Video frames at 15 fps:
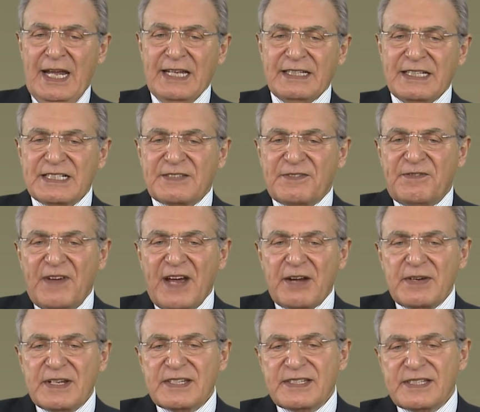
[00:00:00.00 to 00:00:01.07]
It is
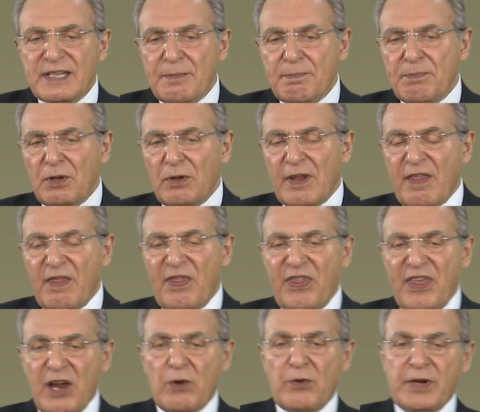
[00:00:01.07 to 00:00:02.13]
very simple in
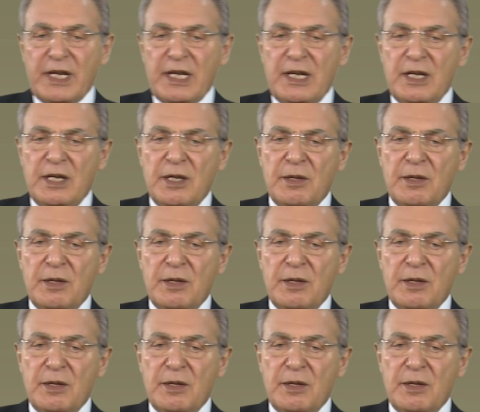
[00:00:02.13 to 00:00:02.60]
theory,